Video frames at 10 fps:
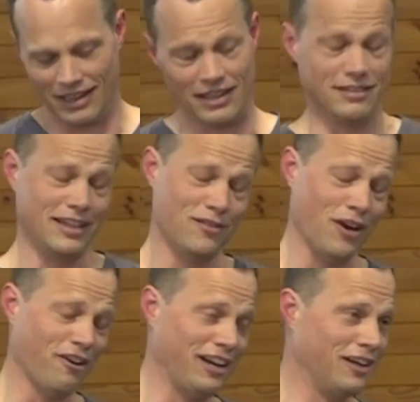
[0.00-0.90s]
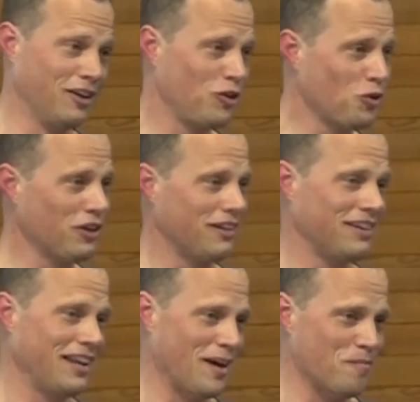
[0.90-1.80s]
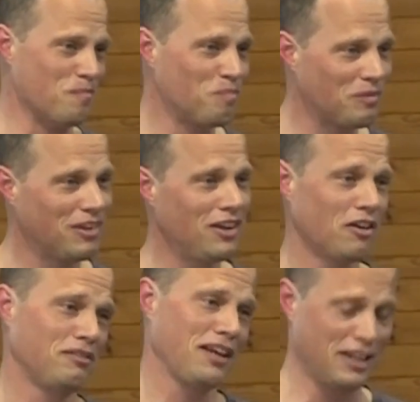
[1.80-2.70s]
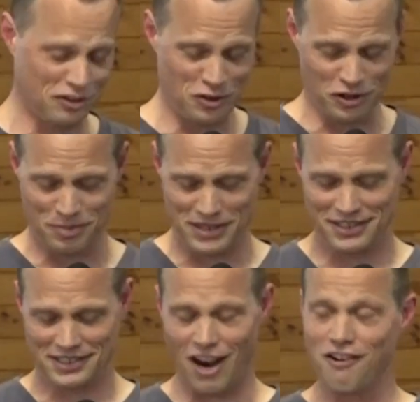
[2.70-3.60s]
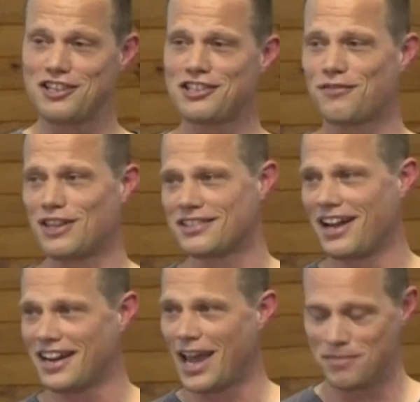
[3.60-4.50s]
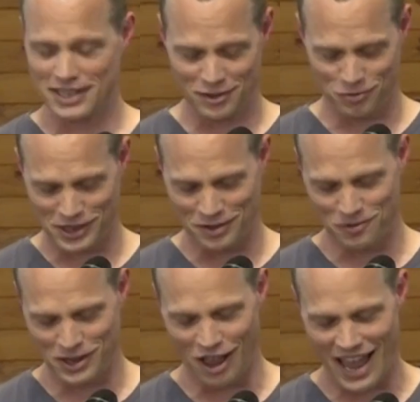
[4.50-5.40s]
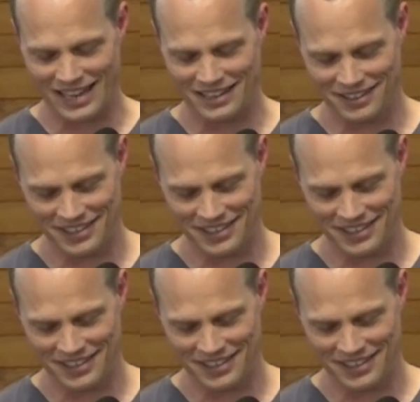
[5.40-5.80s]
He's very good at telling us not to be discouraged if things aren't happening as we like.